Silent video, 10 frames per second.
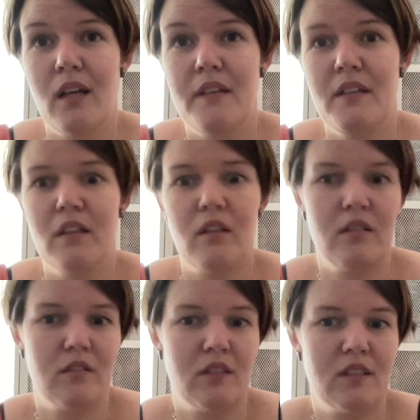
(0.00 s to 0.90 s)
I need a
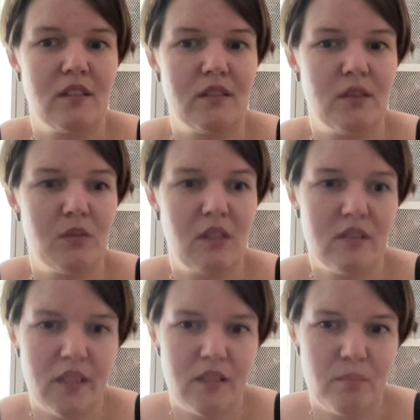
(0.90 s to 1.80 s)
contrast or something like
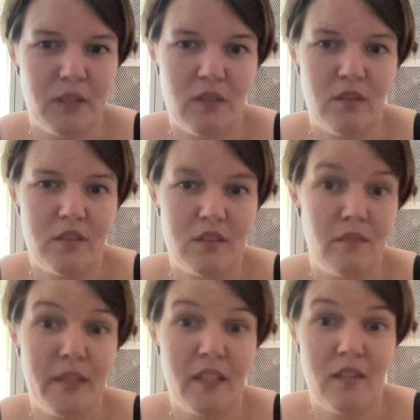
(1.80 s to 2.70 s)
that, but not the
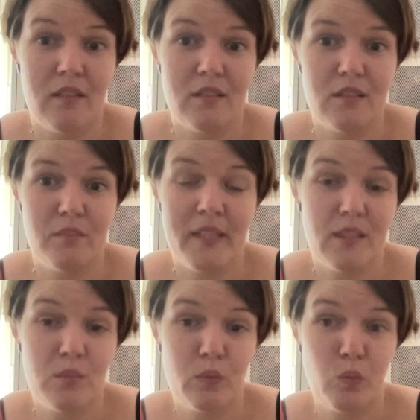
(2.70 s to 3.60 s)
main color, so
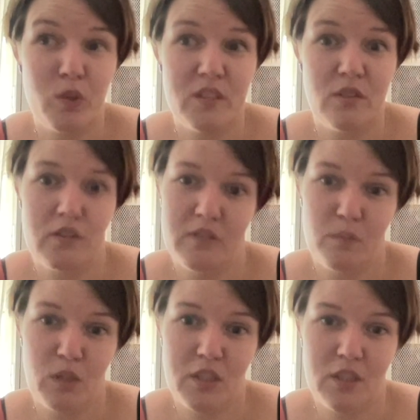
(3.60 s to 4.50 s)
maximum 1/3 of the
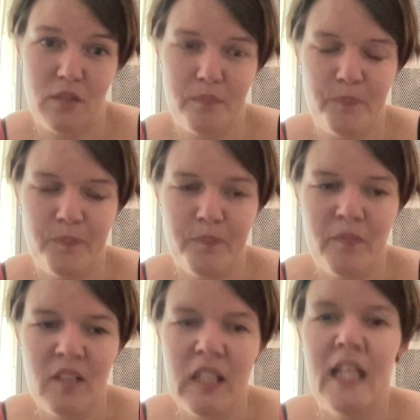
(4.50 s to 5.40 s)
project.
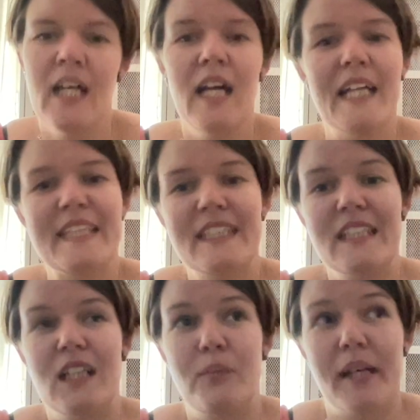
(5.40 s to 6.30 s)
I think
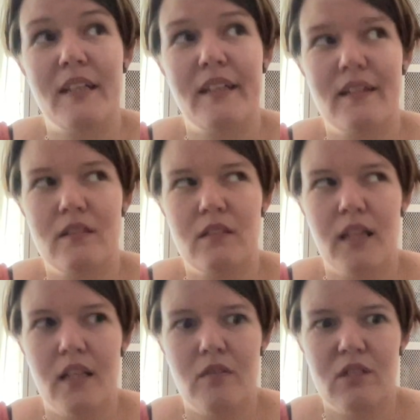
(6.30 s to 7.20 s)
I might get an
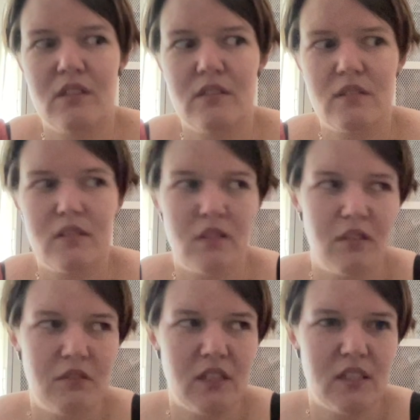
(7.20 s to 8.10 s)
Advent
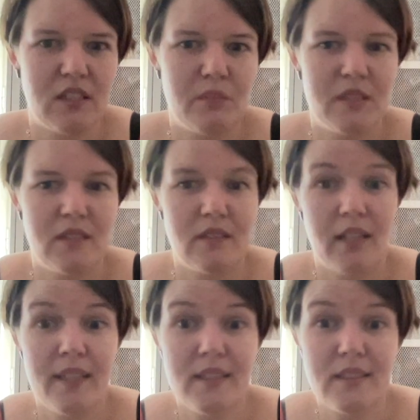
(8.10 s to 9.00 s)
if there's something
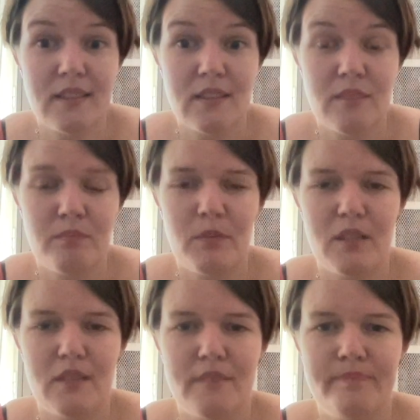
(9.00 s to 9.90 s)
nice, but
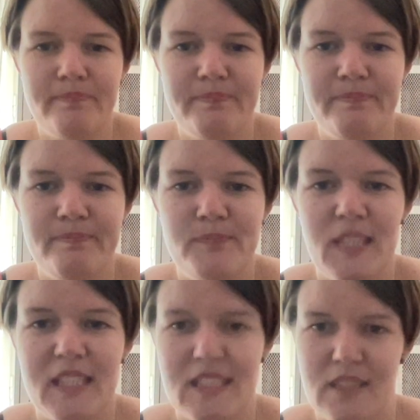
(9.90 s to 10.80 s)

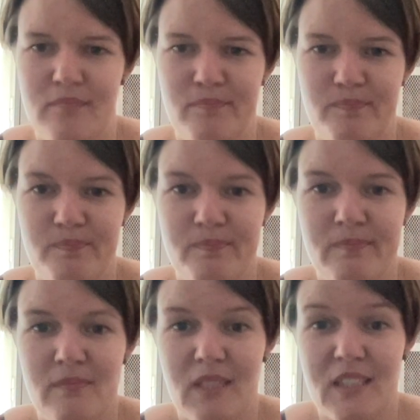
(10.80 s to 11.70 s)
let's see.
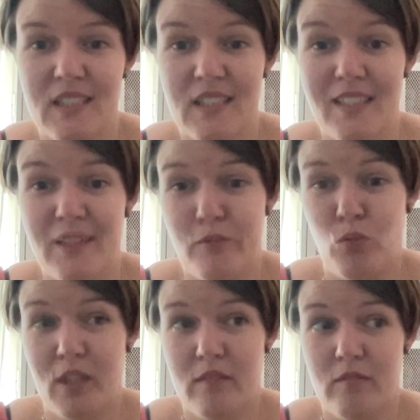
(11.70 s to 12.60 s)
I still have
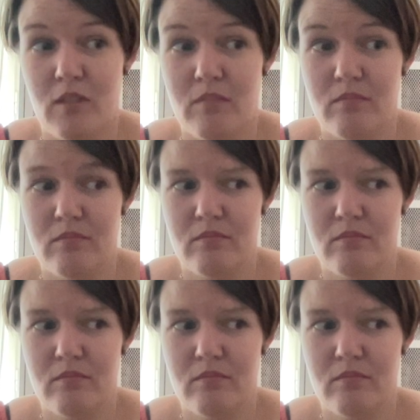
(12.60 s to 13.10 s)
one from